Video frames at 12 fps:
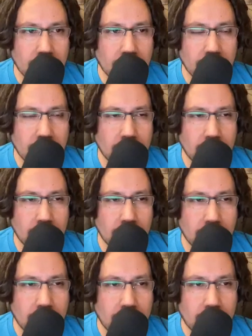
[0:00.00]

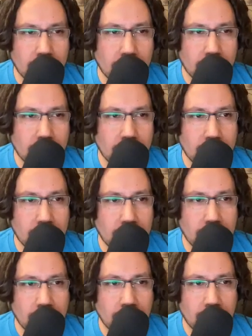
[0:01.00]

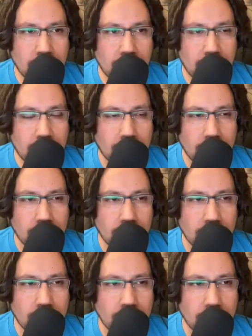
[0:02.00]

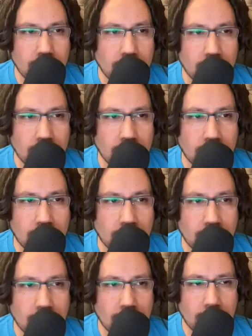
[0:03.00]

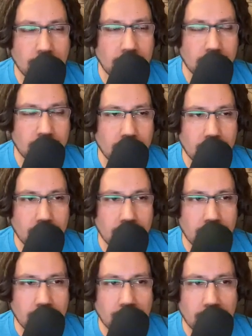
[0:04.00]

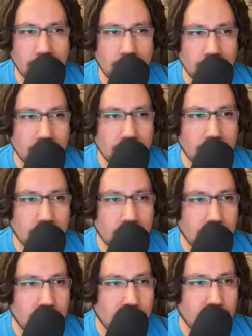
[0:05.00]

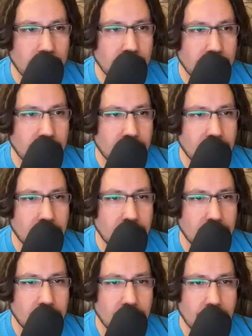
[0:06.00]

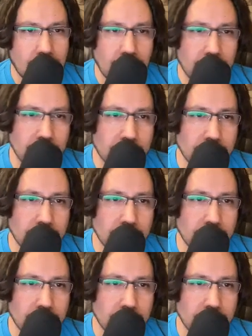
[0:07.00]
This person isn't speaking.